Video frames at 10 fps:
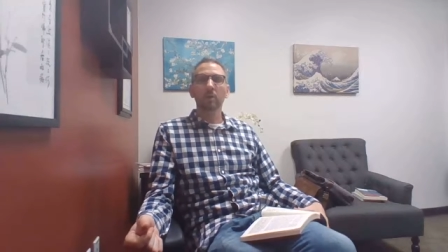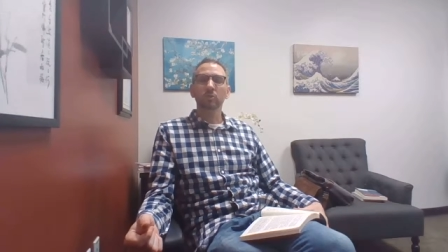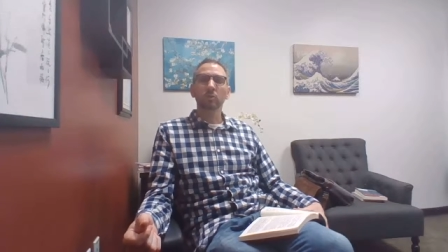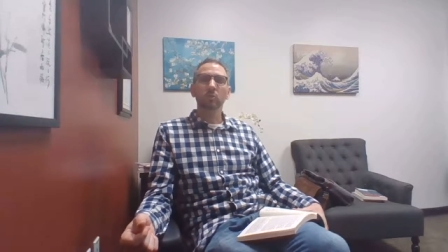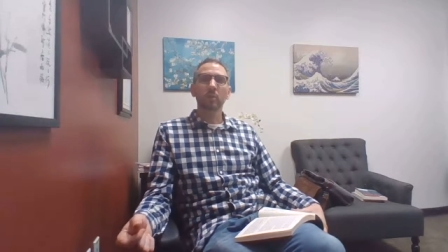
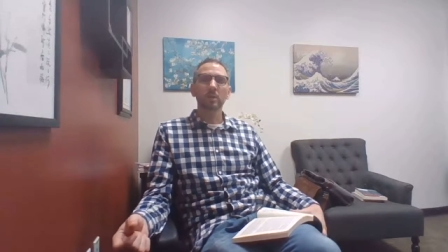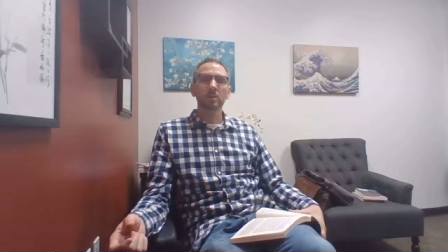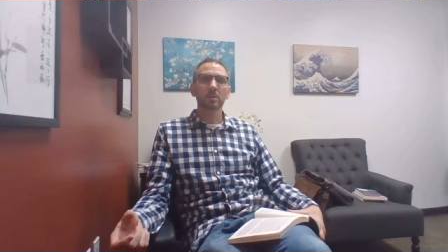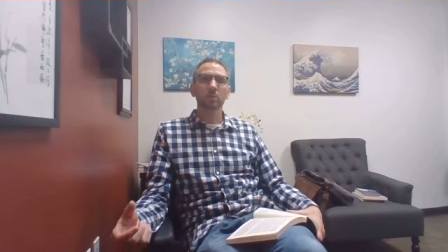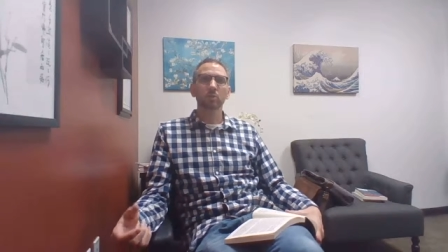So Christ
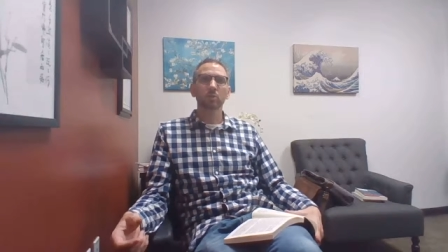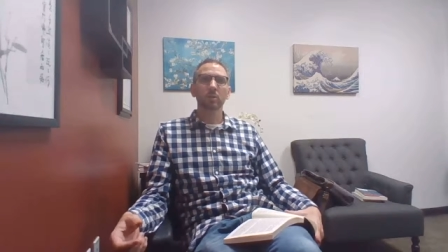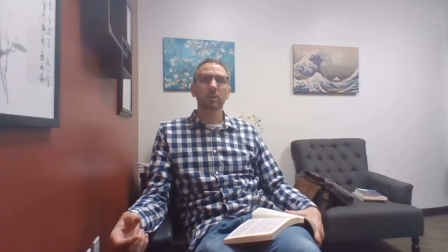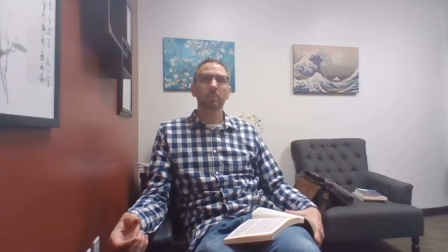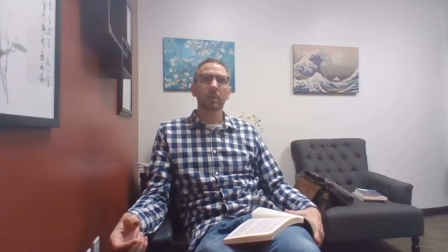and culture
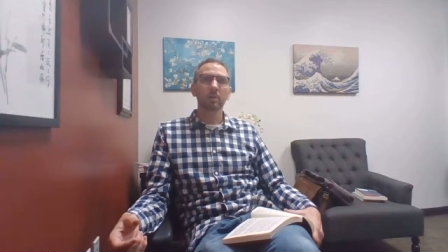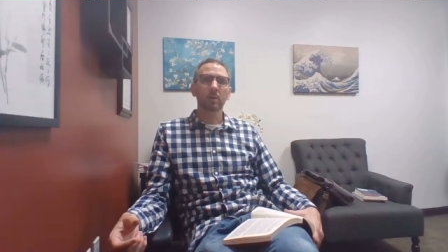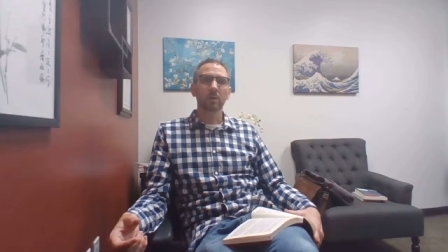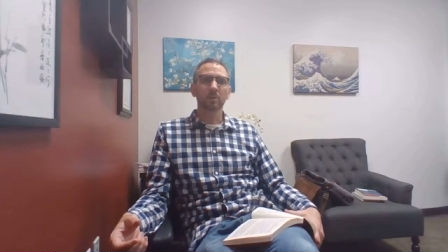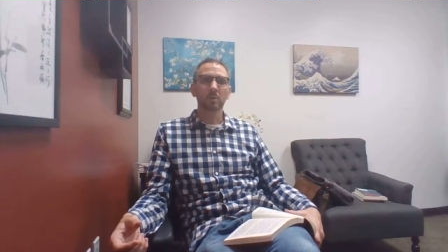in
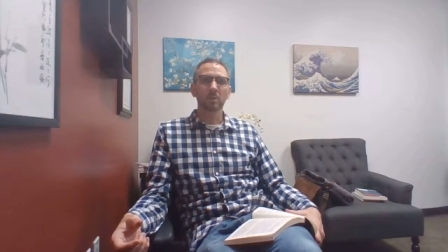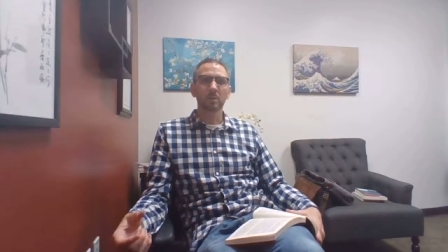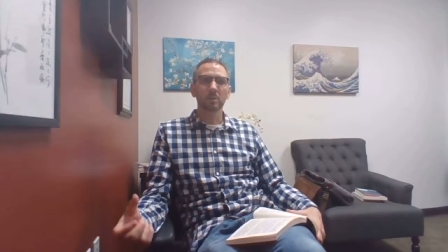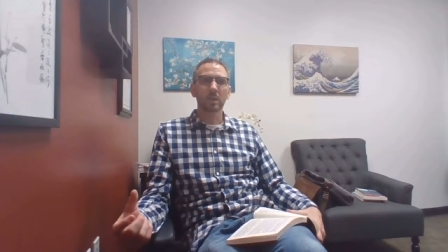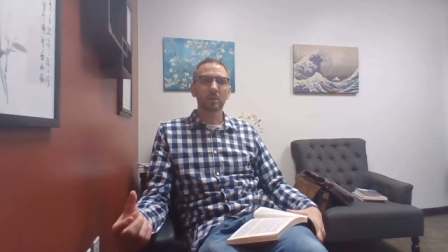paradox is
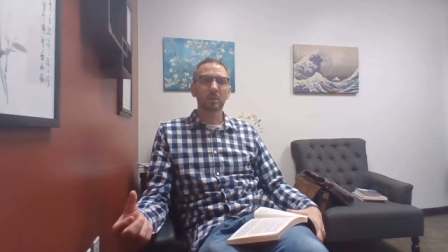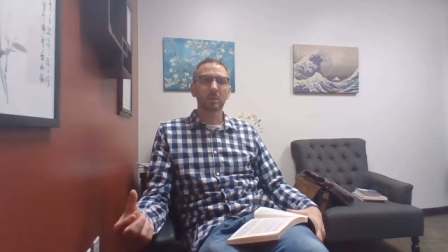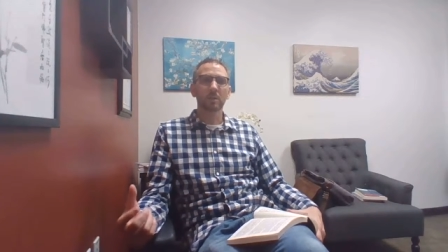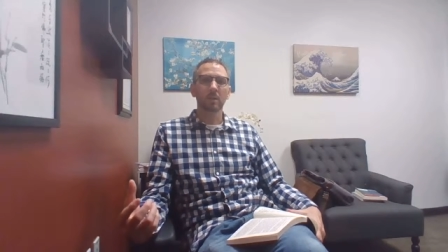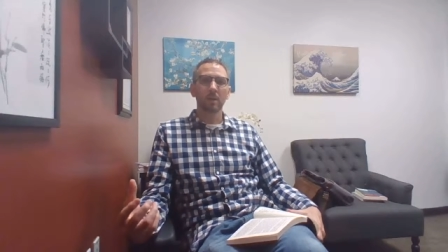this
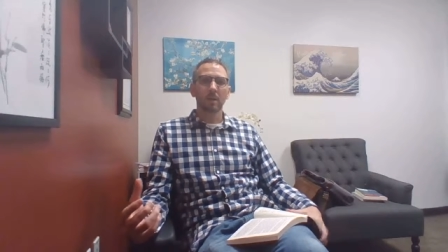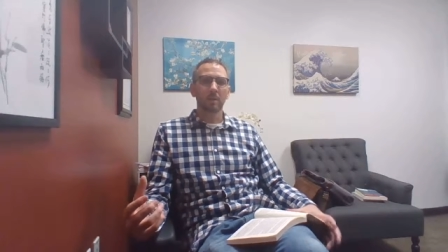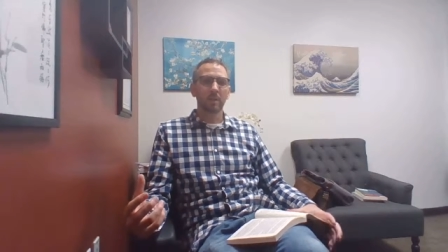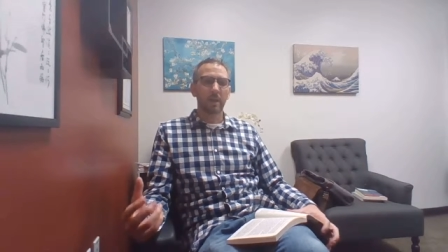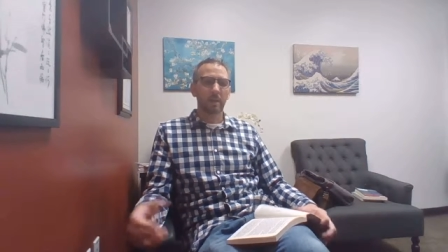idea
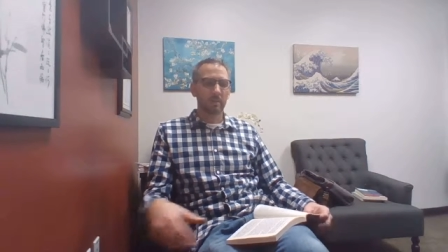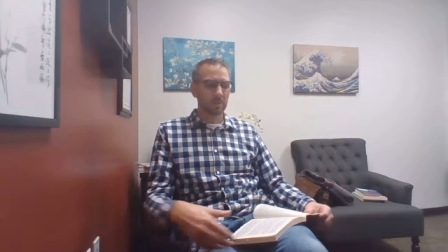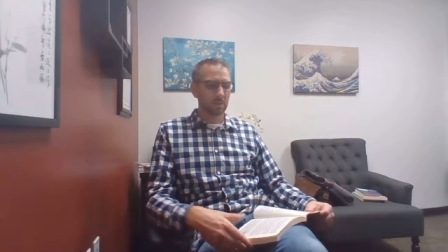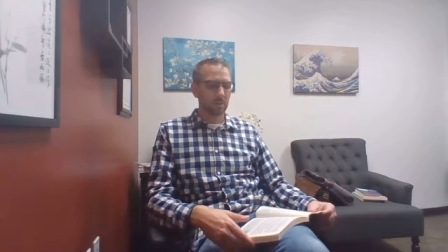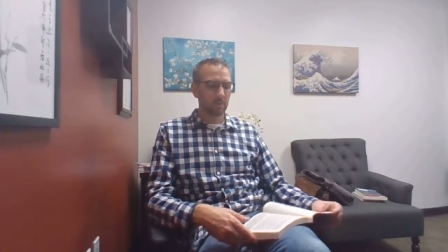
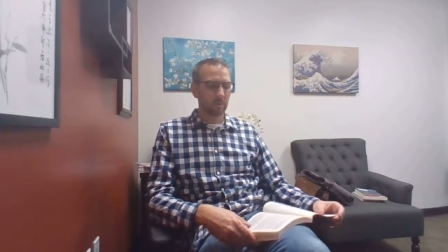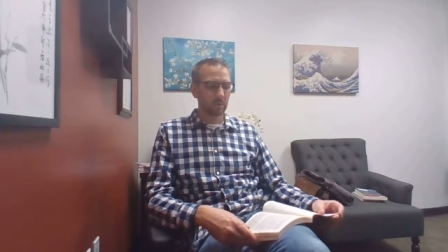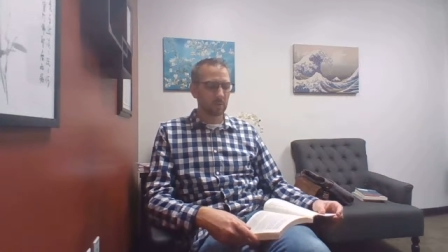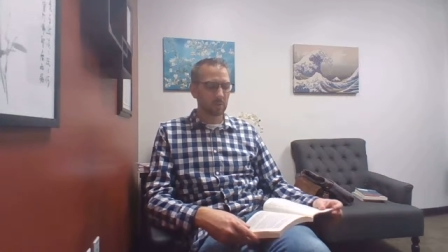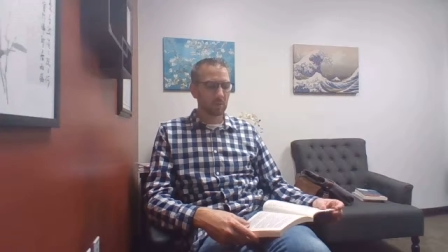that there
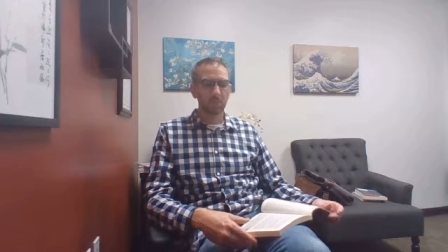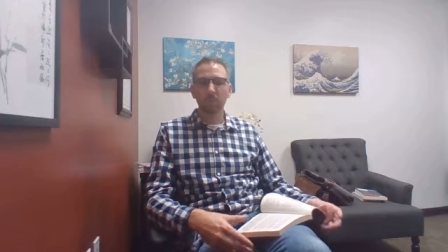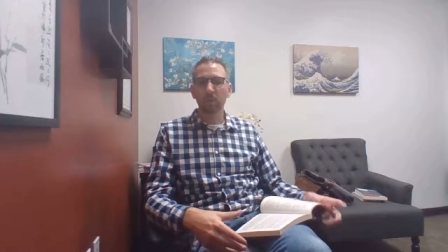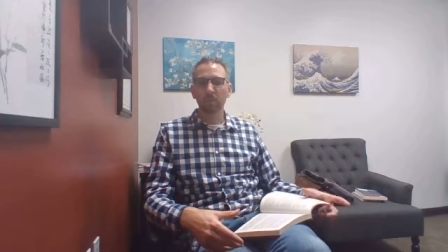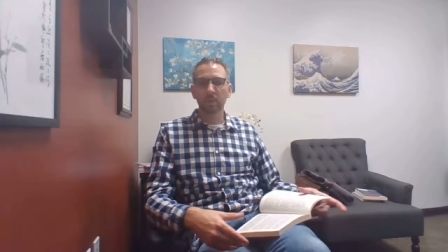is
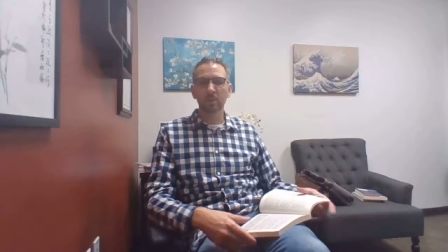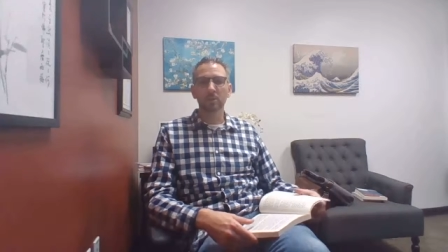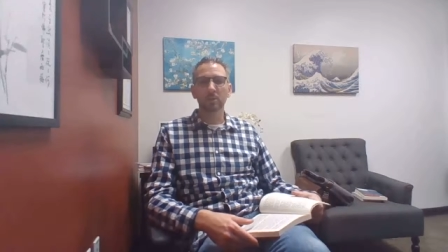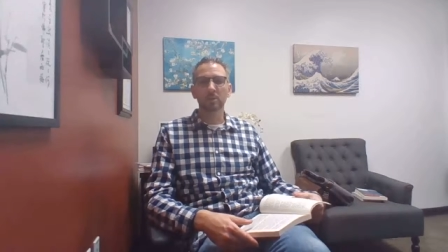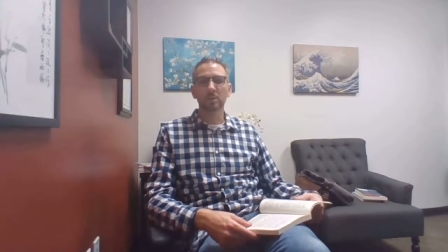
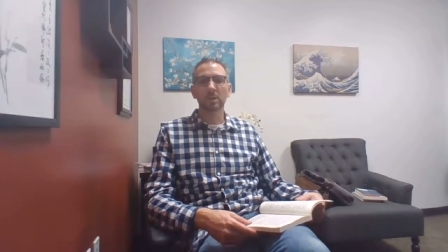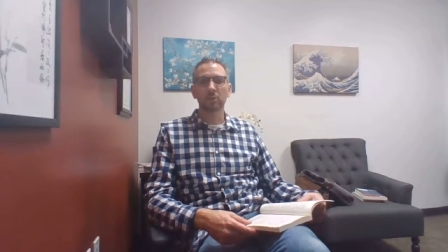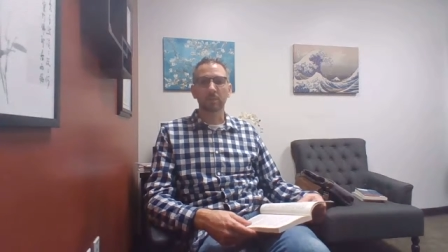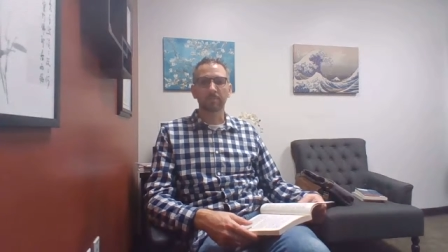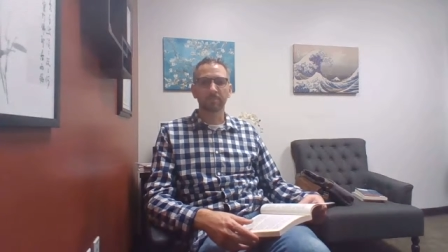compartmentalization,